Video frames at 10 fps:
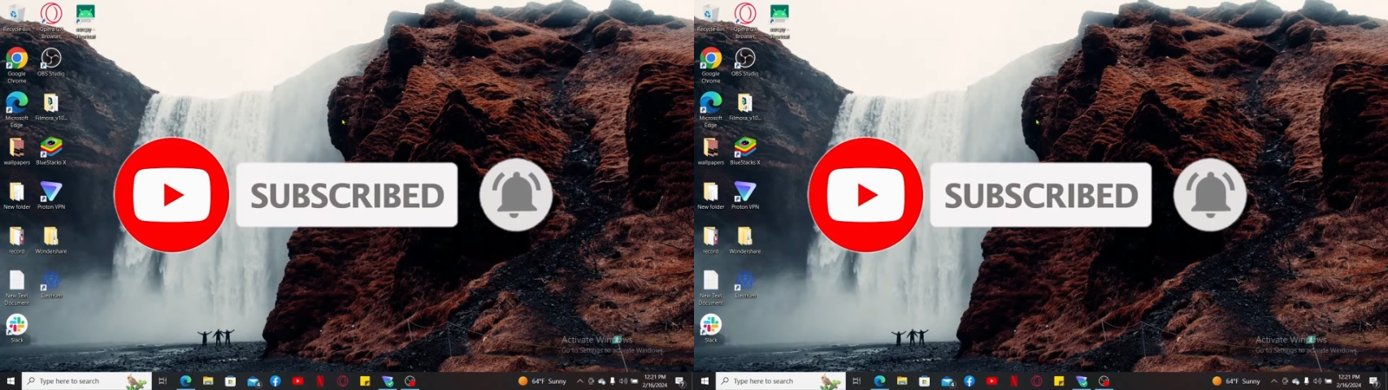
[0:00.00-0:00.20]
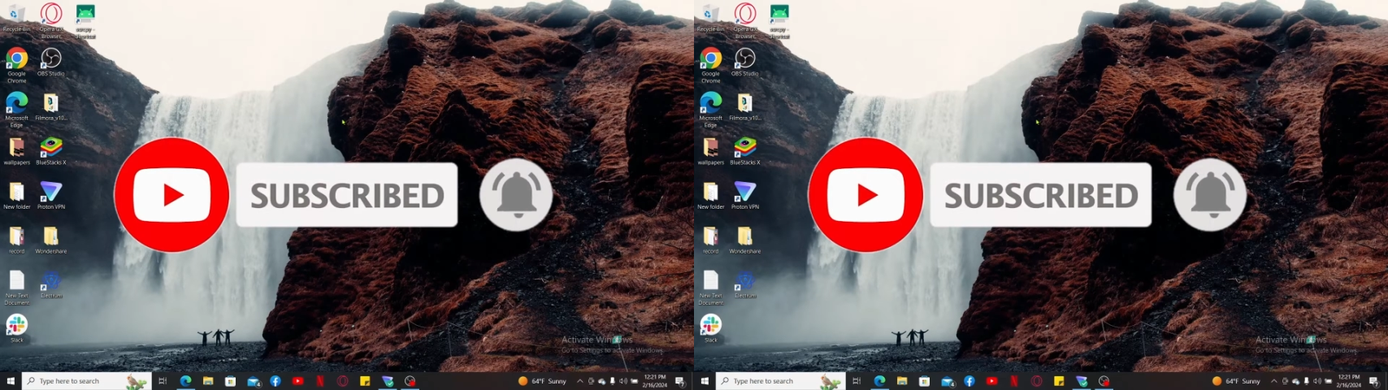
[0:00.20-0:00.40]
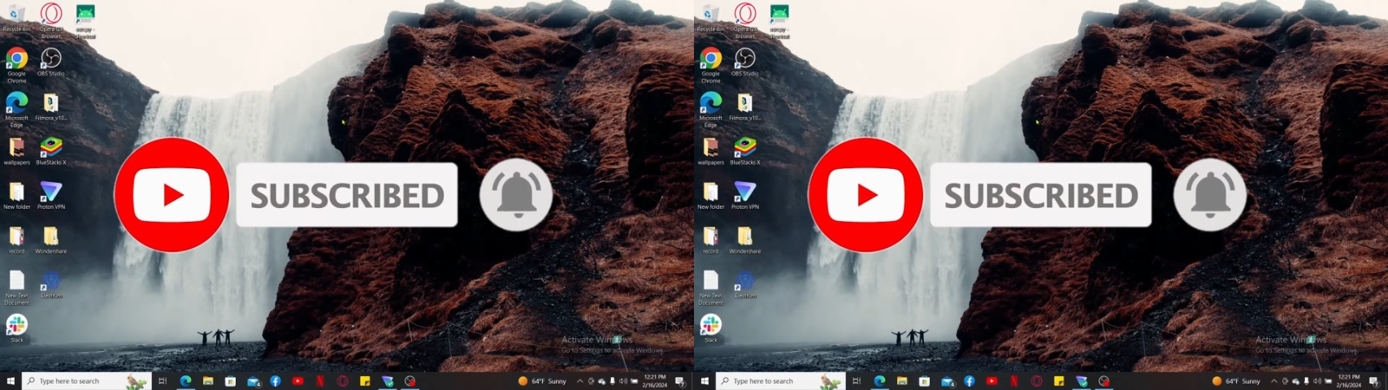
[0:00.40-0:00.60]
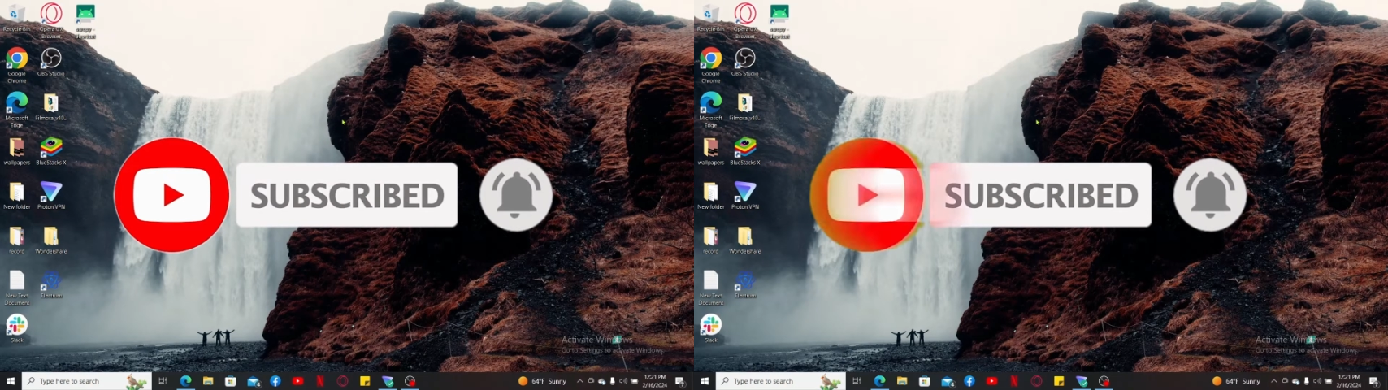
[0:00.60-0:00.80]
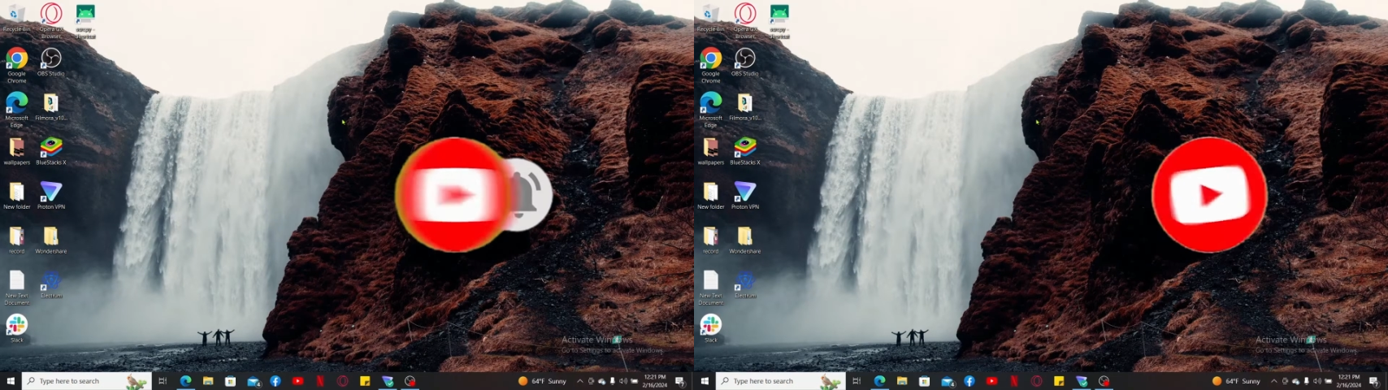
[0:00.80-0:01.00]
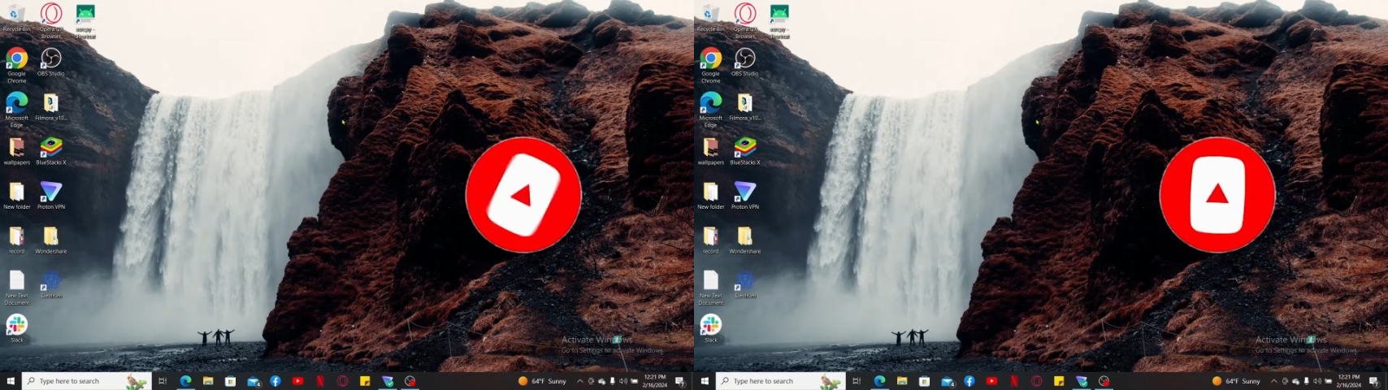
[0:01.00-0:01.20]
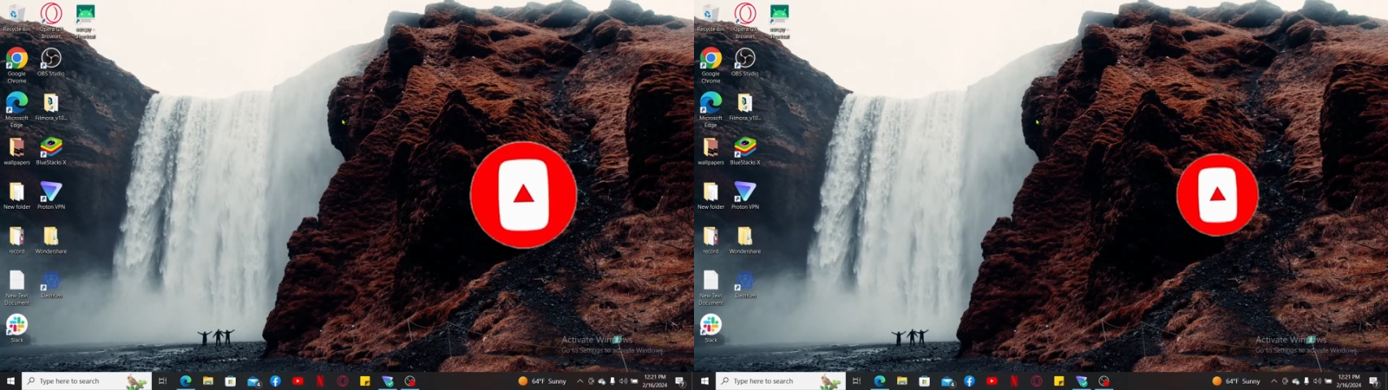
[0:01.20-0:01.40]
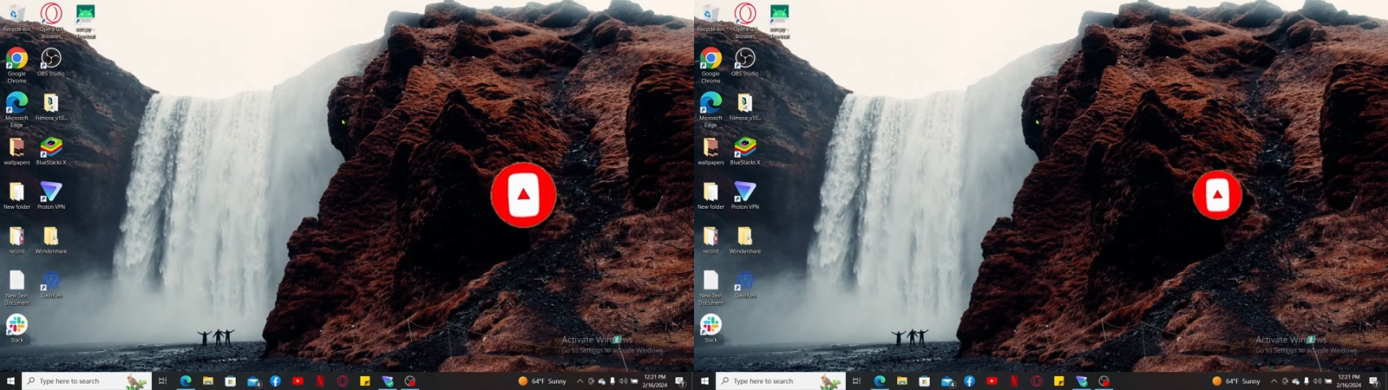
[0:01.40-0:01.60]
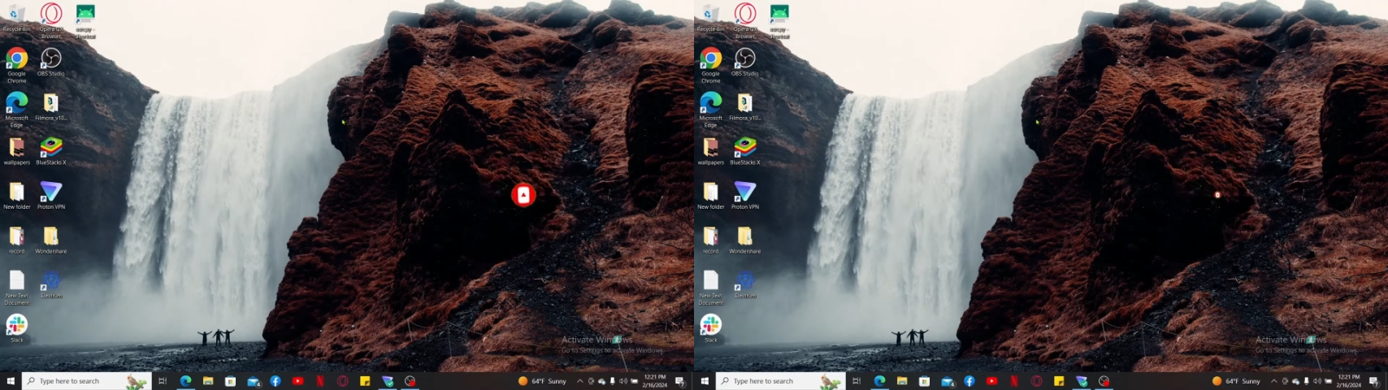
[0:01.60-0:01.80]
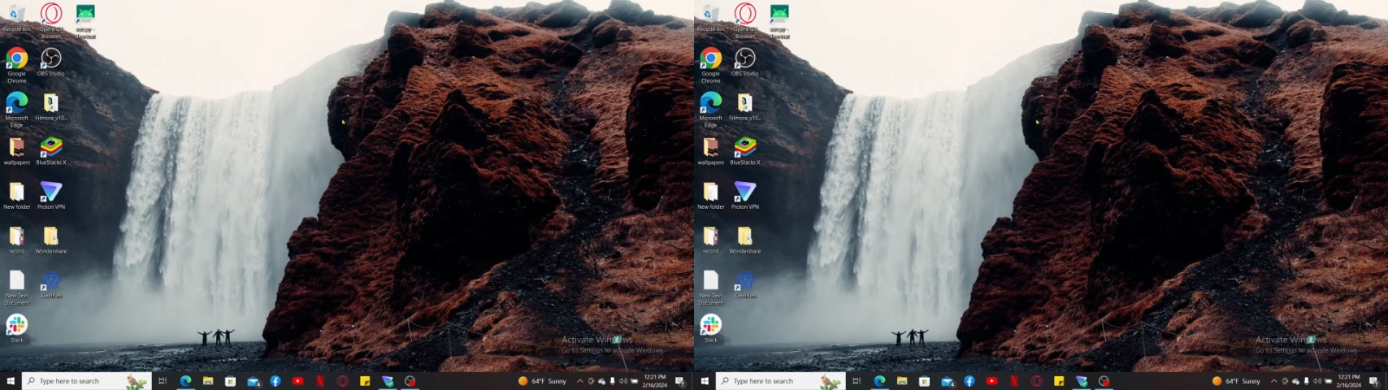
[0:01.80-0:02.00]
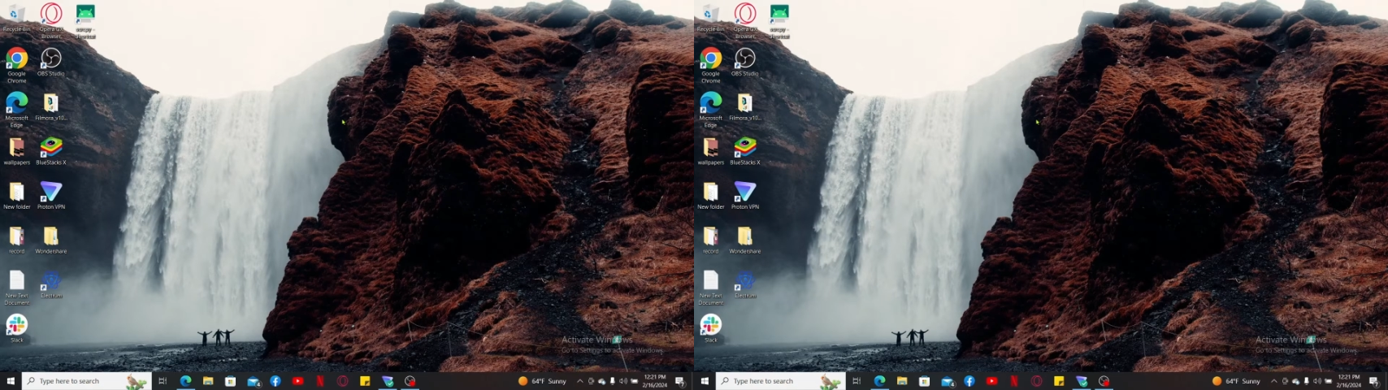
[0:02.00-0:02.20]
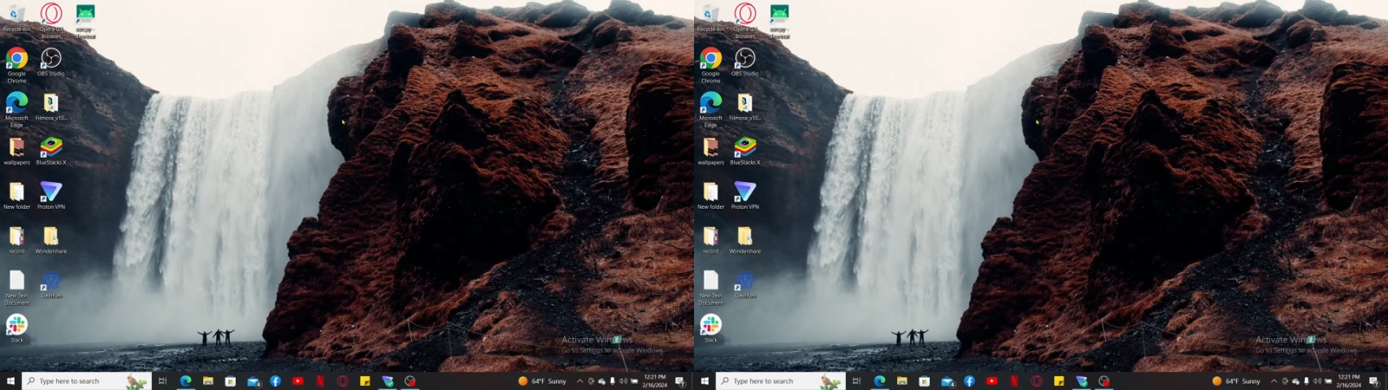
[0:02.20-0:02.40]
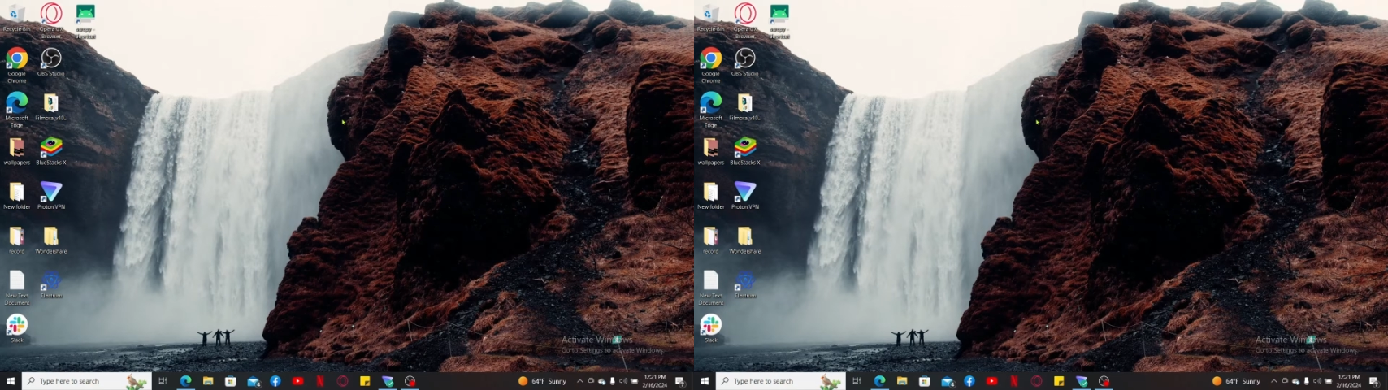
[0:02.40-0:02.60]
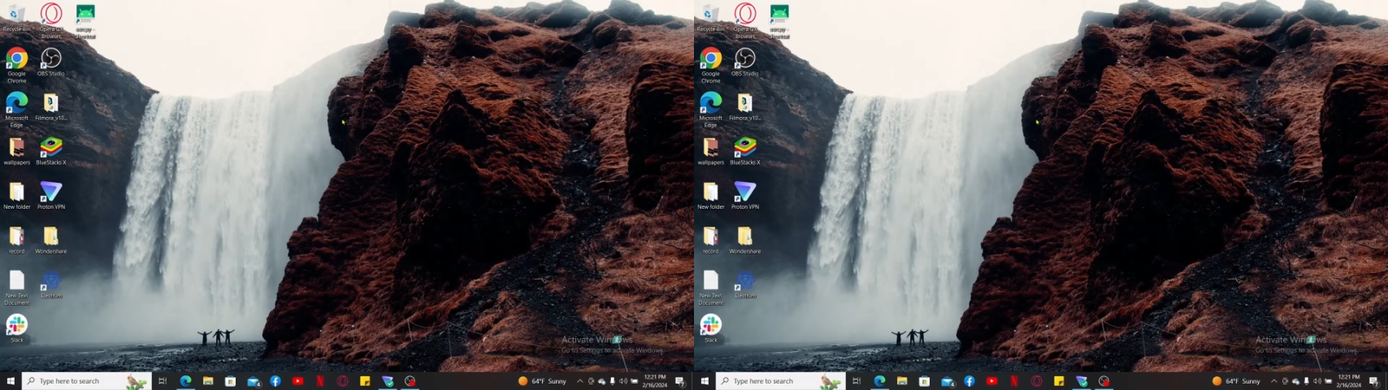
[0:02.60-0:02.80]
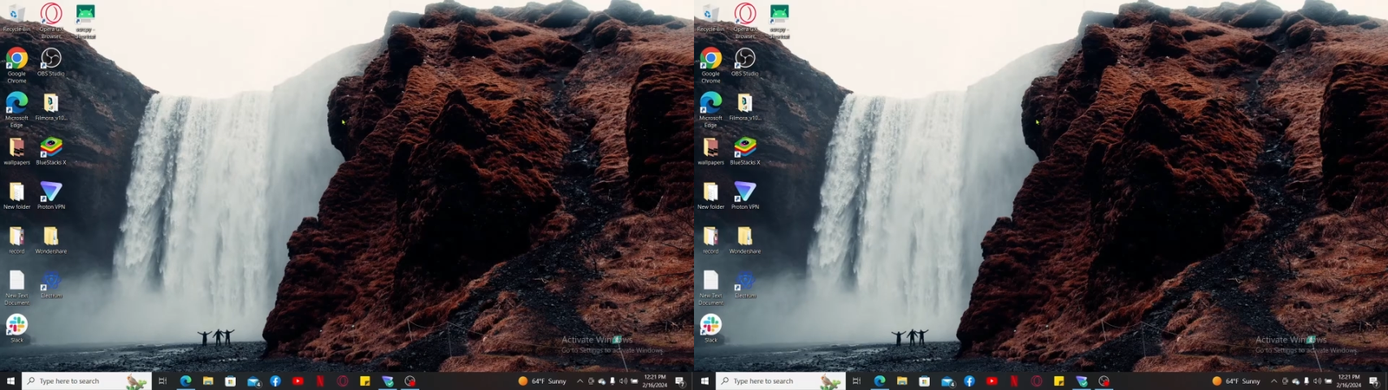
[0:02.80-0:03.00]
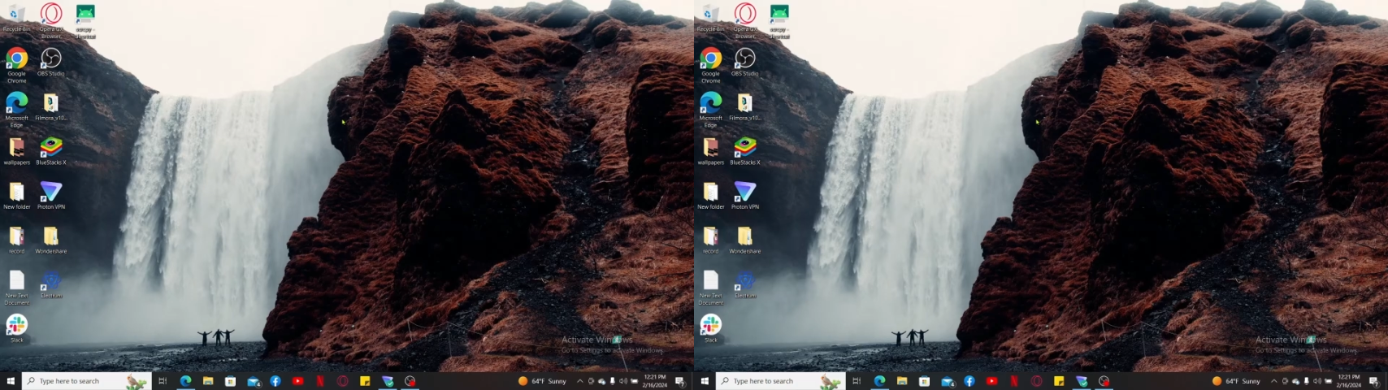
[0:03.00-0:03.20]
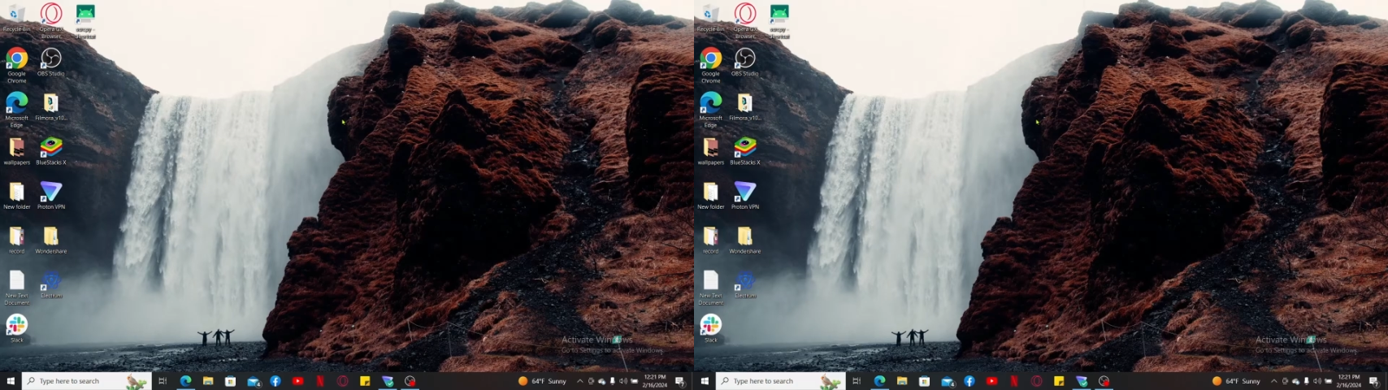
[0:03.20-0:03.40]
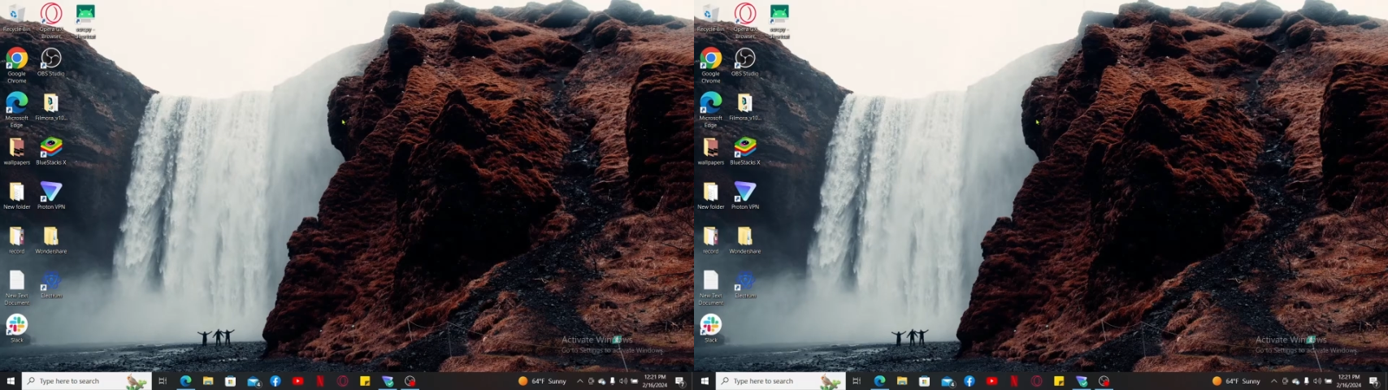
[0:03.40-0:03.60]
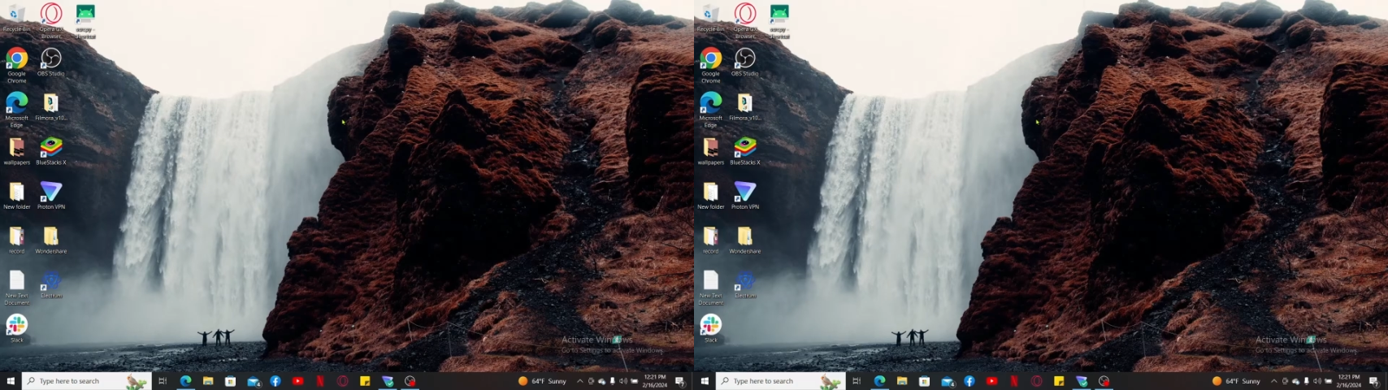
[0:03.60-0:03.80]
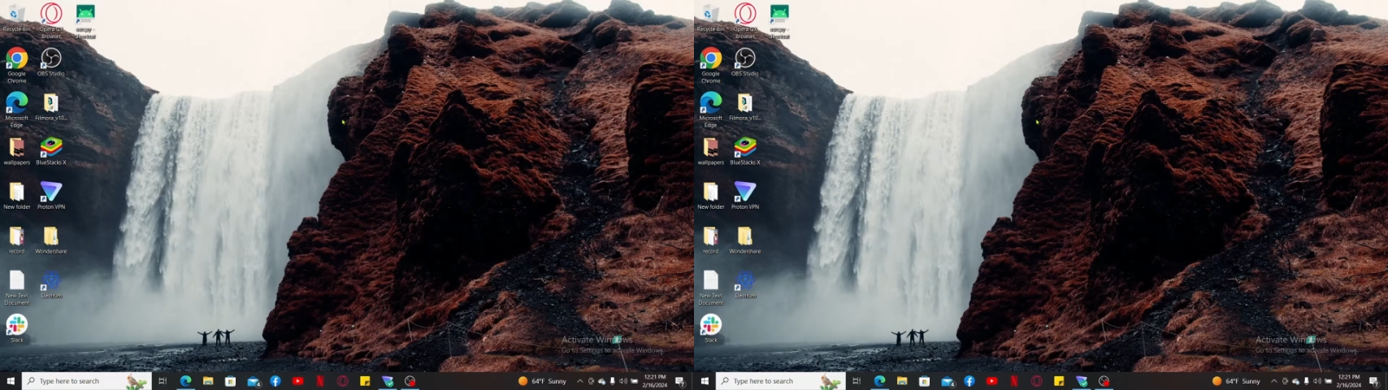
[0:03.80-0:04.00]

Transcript: Nobody's mouth can be seen.